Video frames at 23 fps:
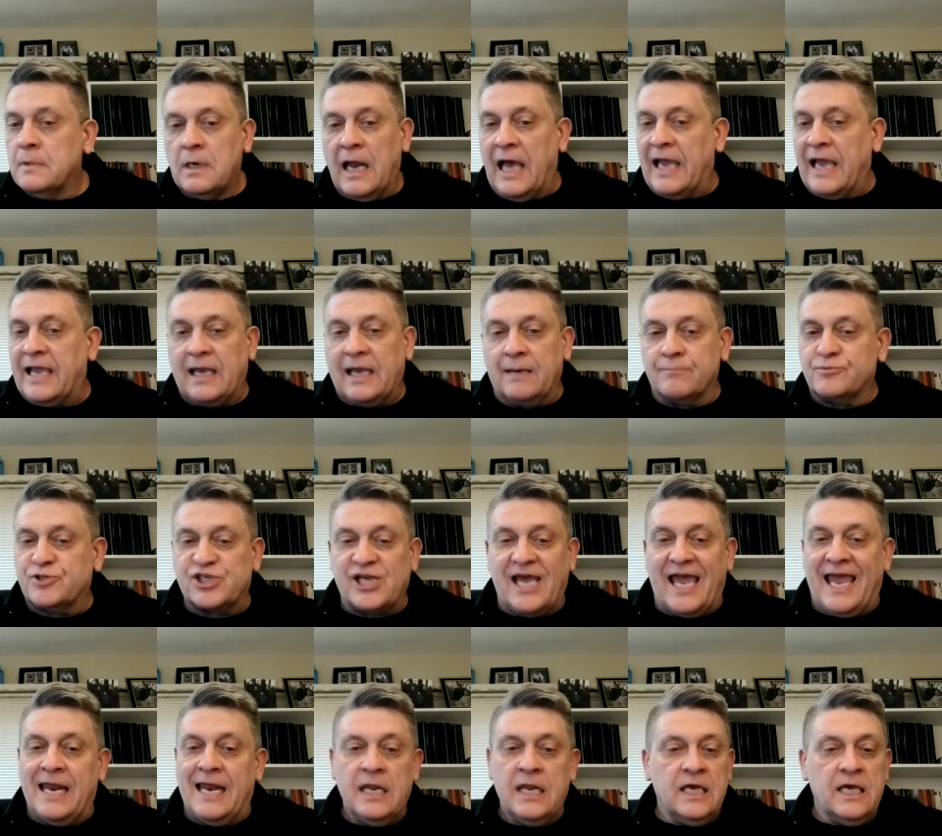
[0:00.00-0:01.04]
Like I'm
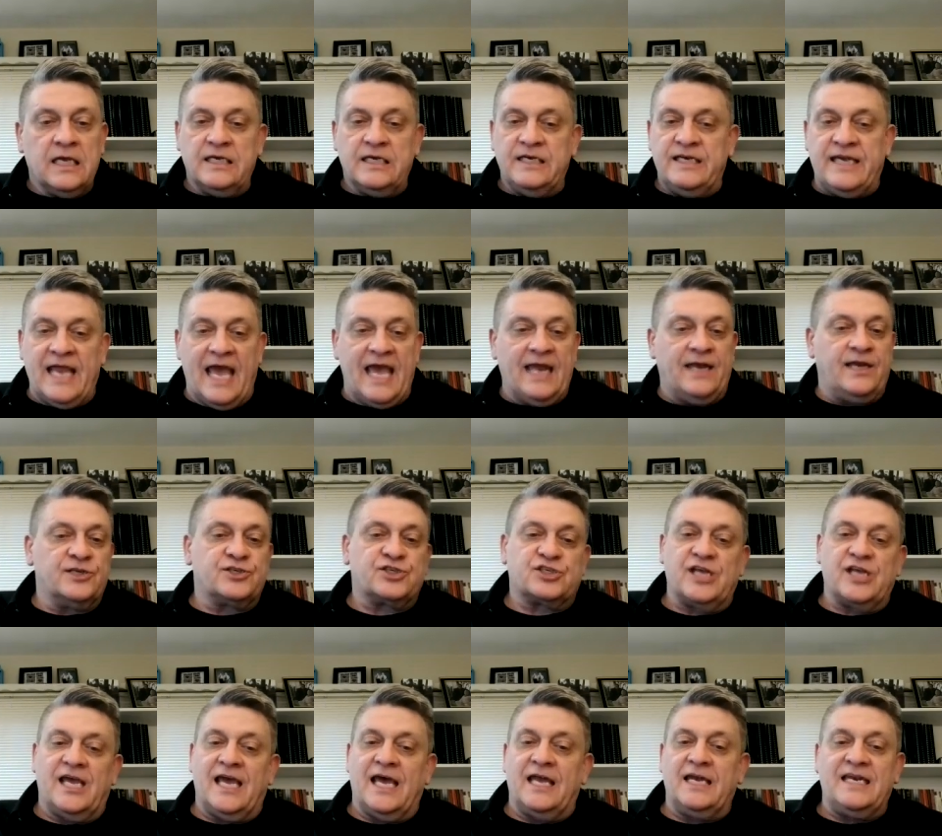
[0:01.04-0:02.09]
saying, dead to
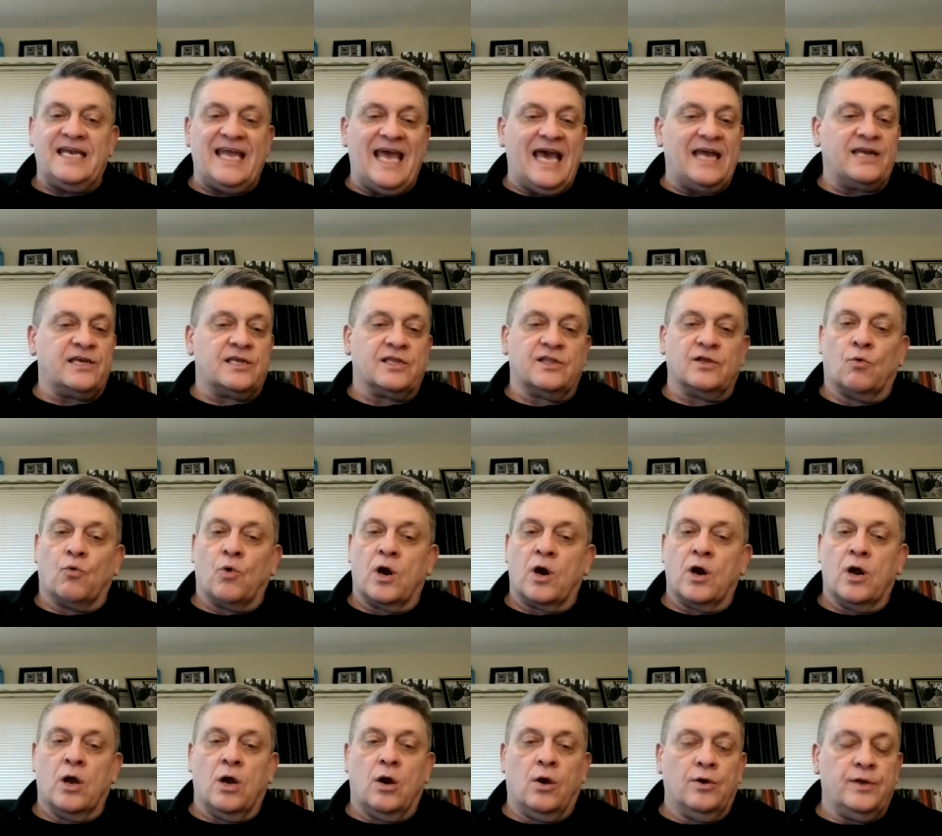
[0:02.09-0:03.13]
sin, dead to the
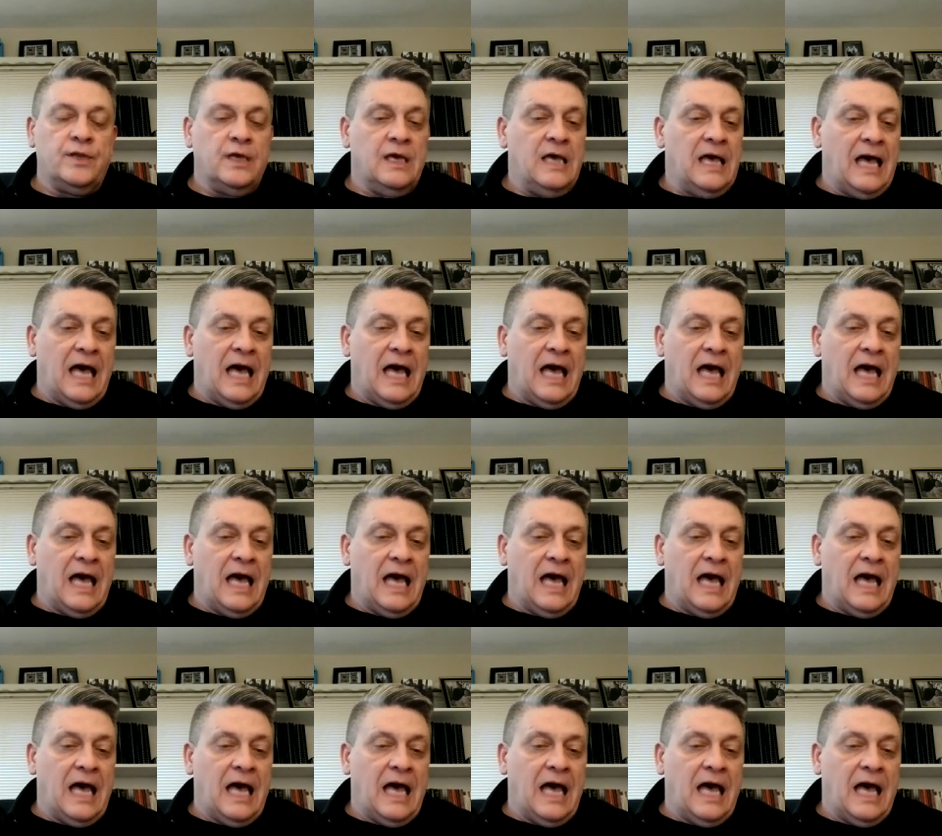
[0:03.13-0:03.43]
world,